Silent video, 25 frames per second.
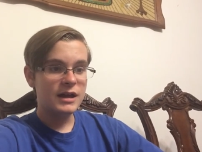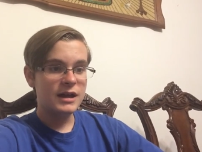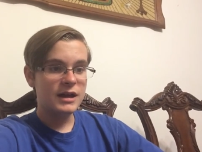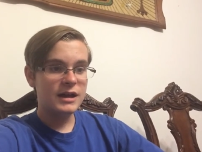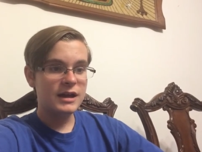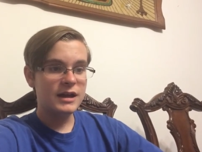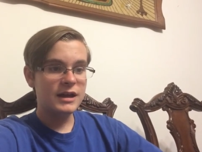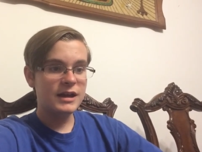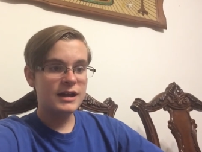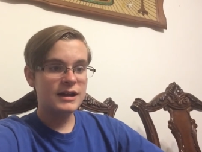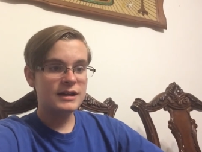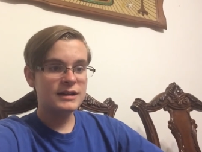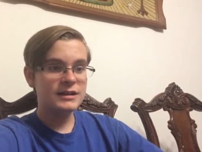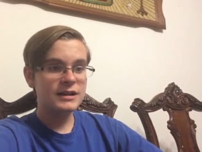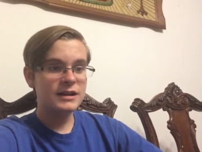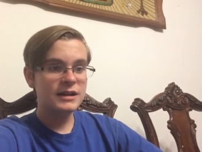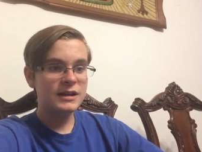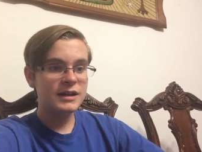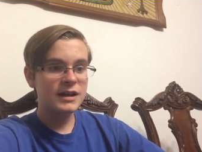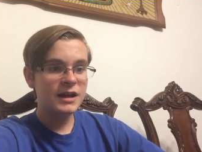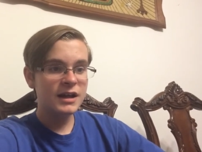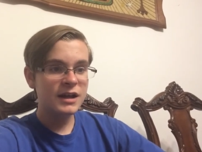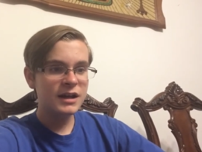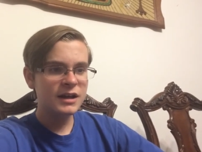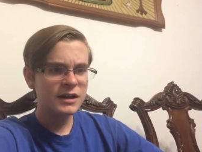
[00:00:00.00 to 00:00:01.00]
And
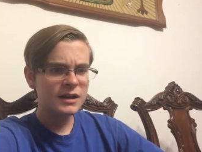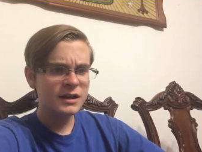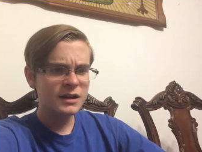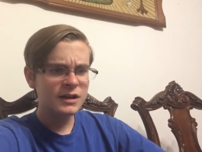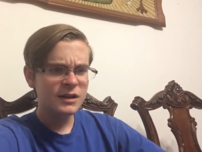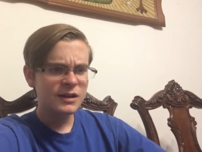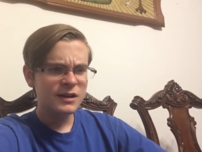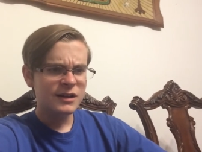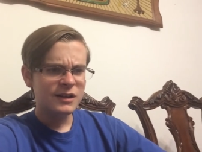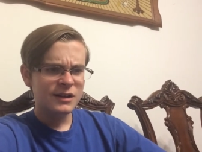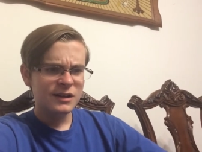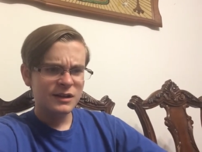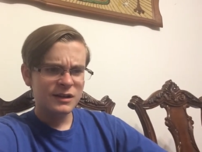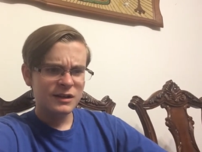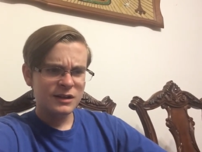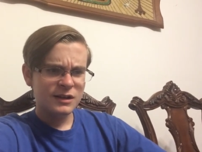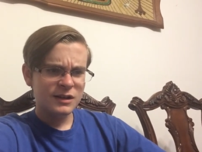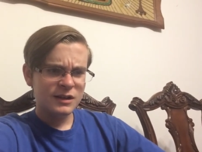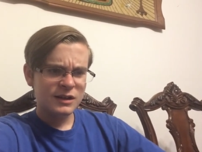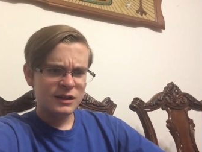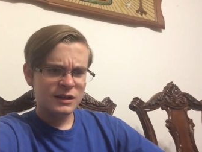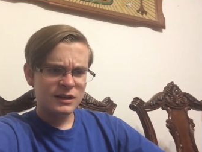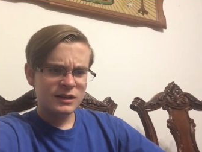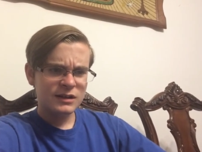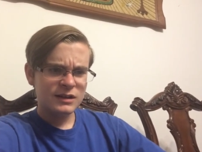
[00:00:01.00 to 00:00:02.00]

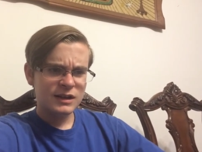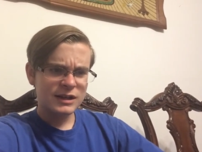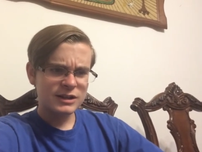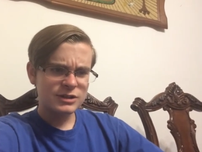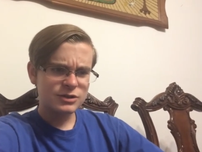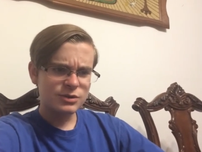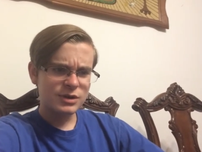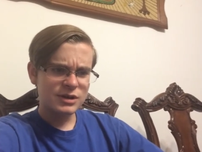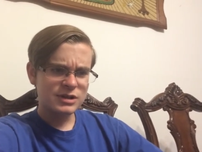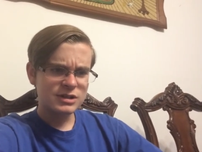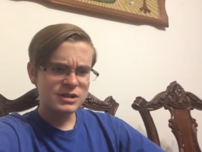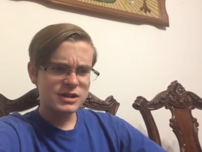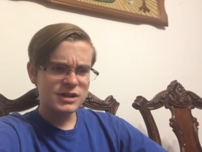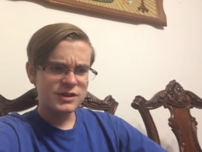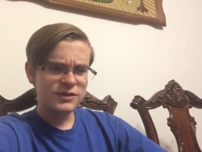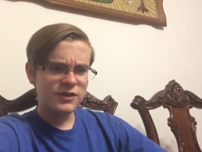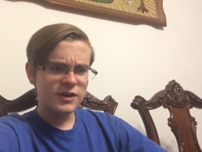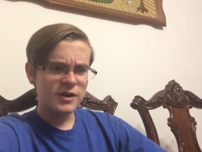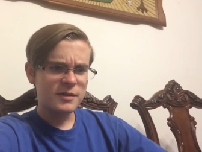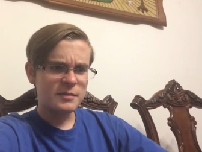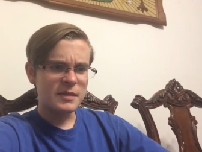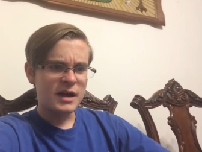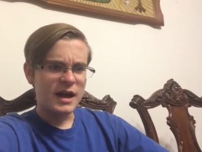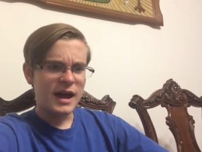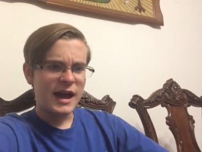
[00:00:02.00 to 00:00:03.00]
Next question is
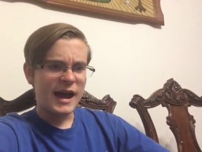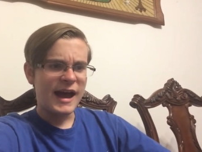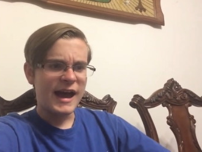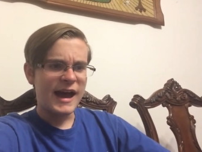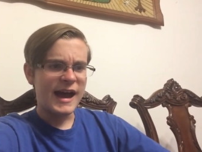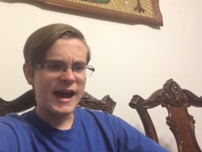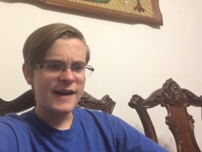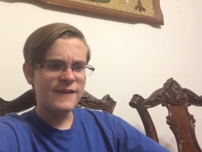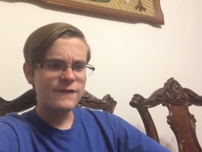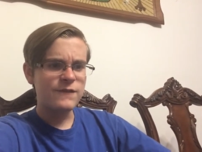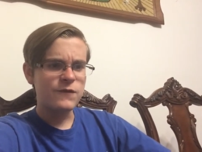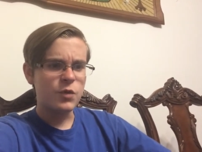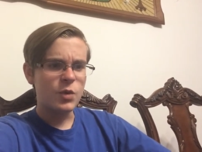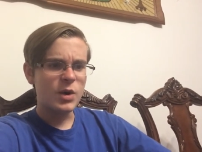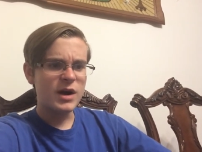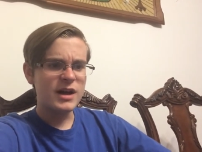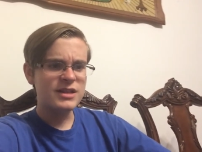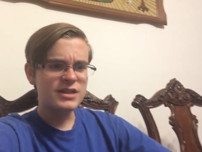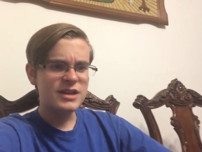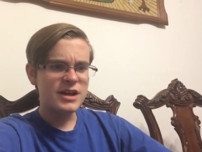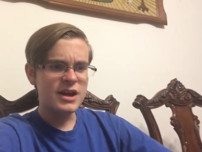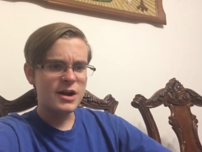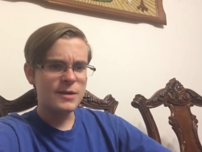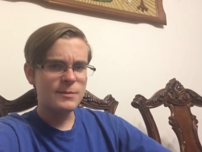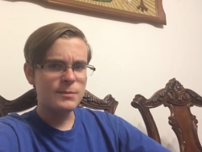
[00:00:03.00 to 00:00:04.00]
from halfway
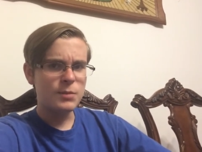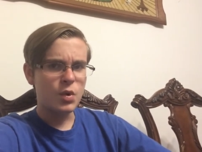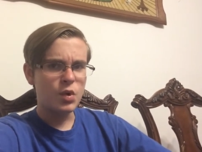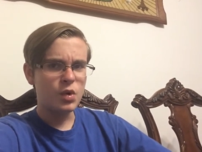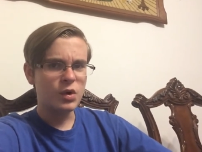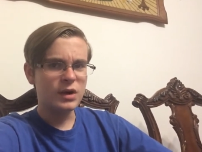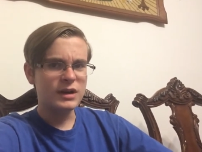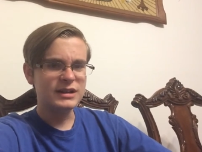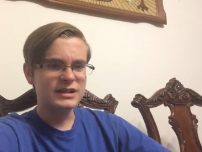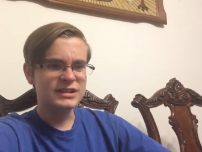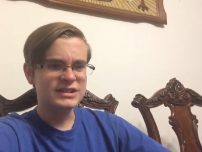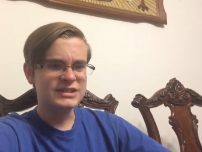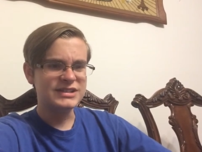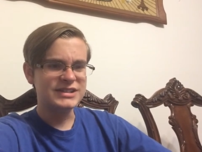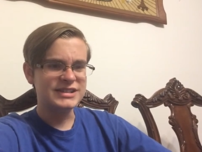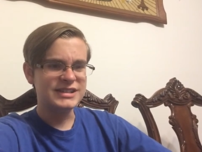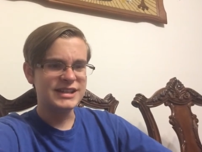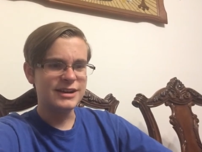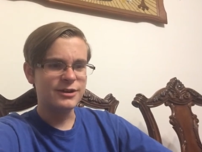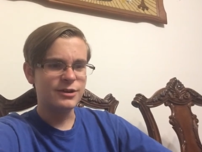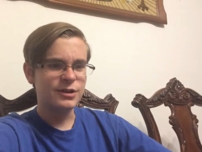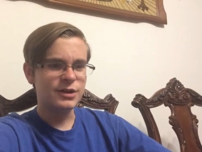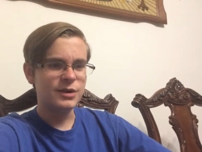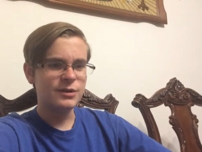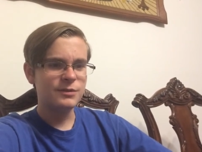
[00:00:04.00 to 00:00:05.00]
there point
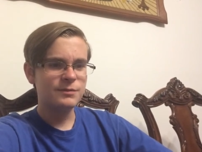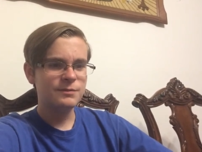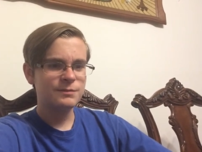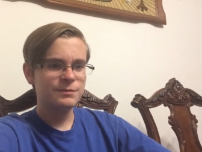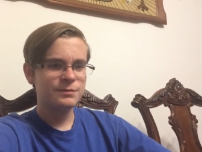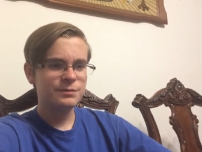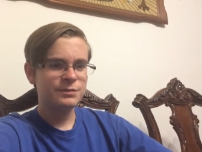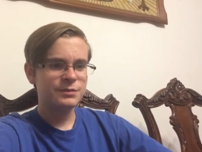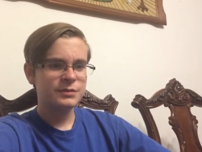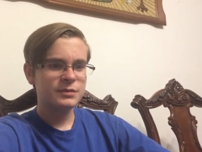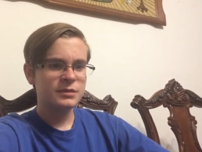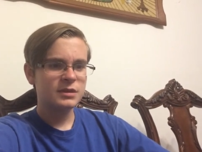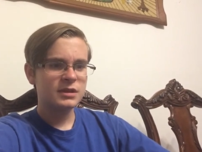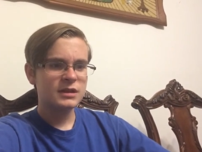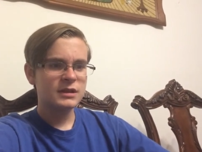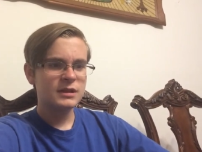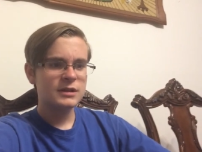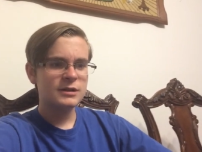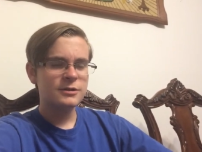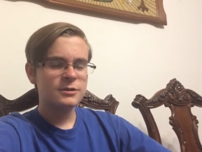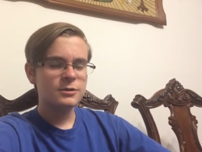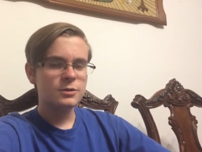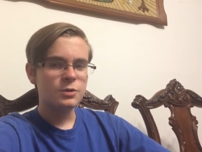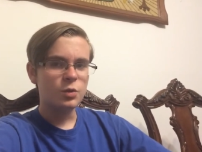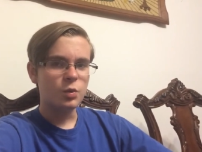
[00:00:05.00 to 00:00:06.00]
zero.
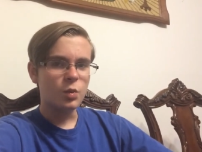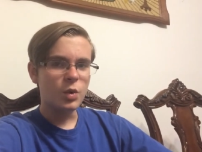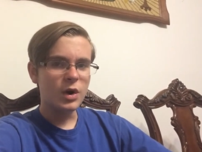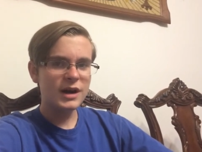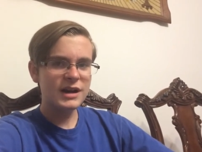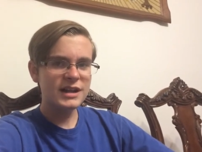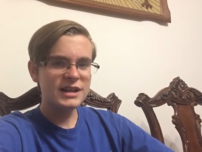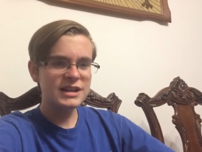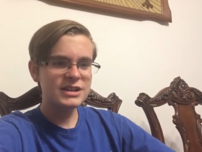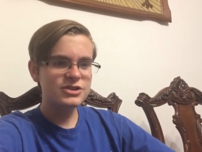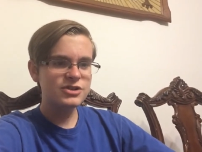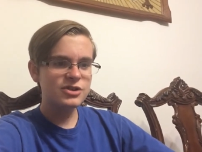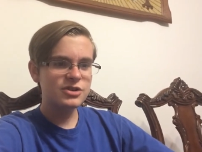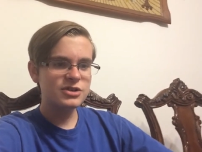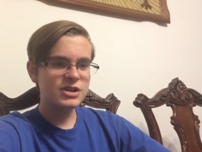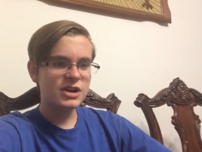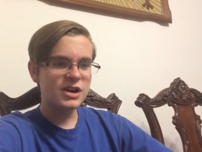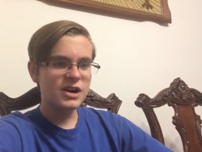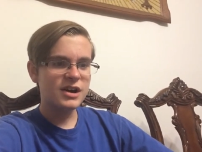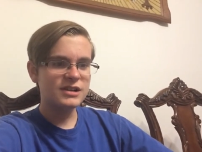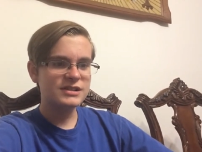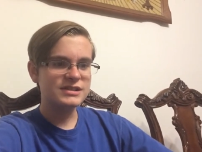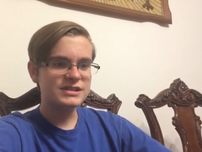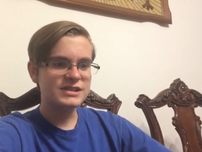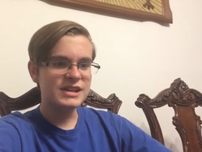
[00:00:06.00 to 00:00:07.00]
What is your
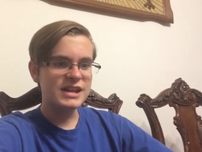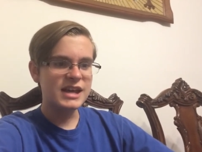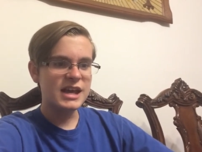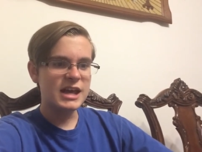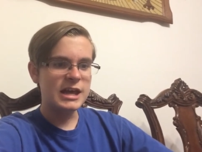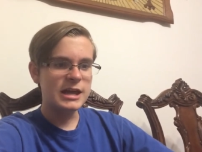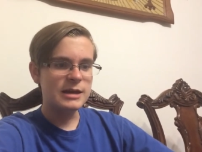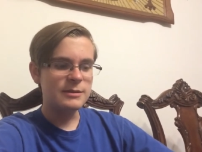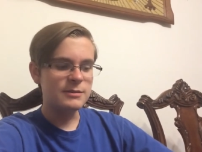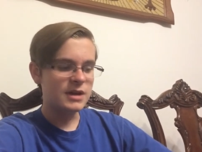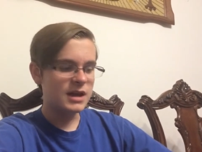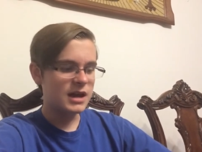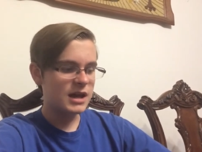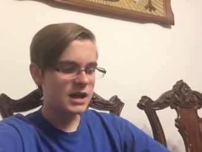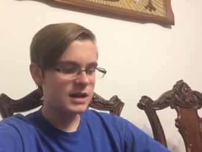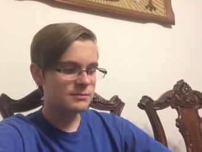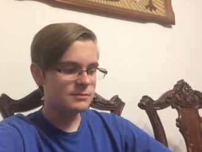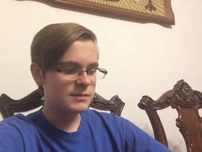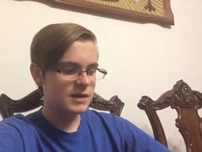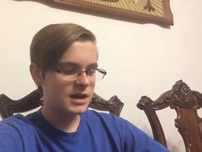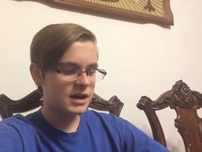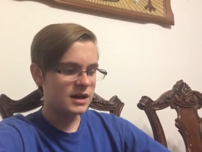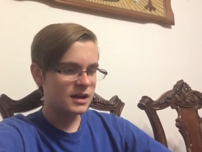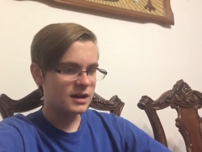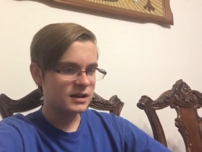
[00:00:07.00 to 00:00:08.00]
dog's name and
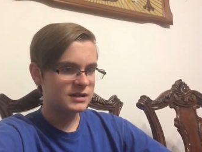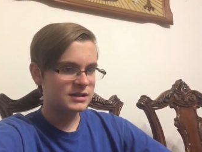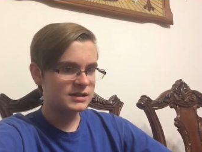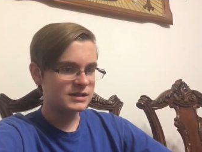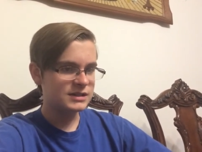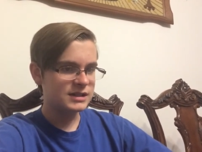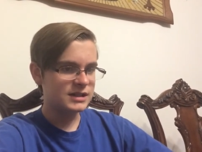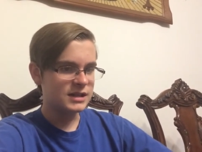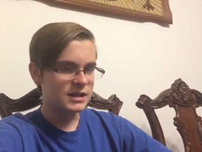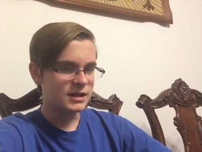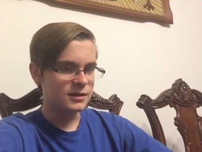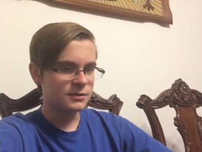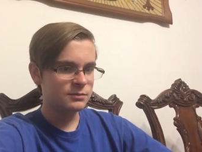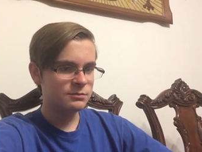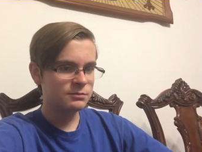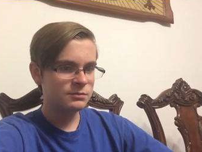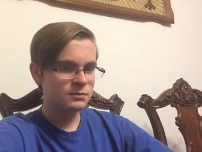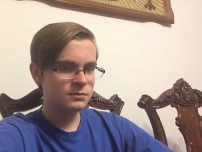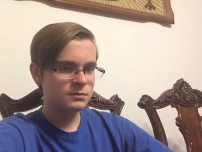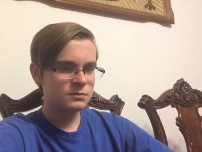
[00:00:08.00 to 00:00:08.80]
may I see him?